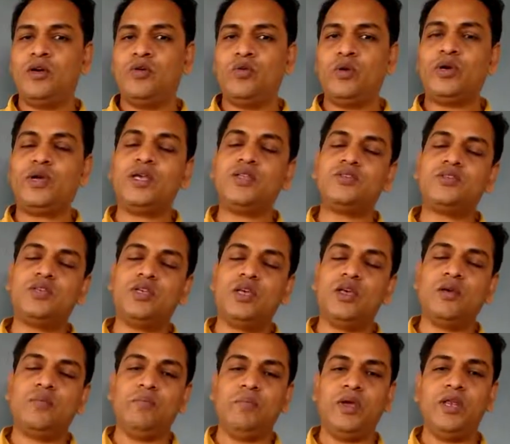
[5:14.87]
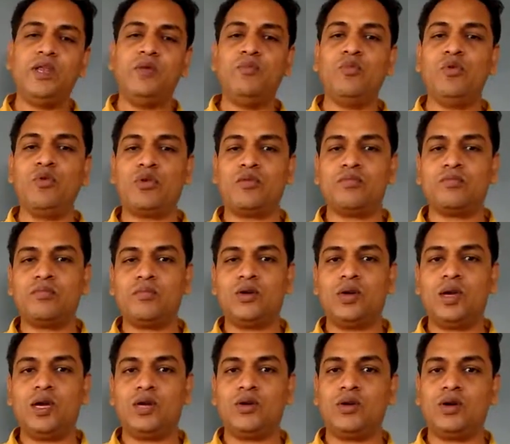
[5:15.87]
we can say many more
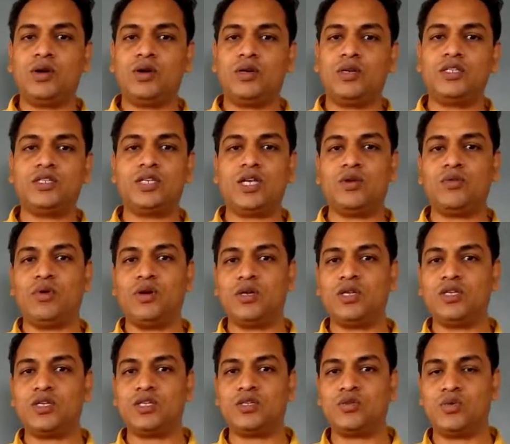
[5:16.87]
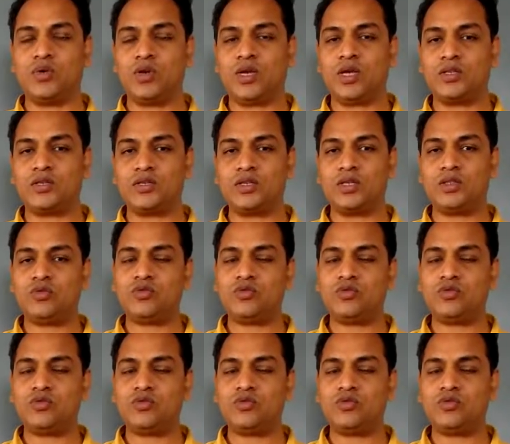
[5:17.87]
disadvantages we can say.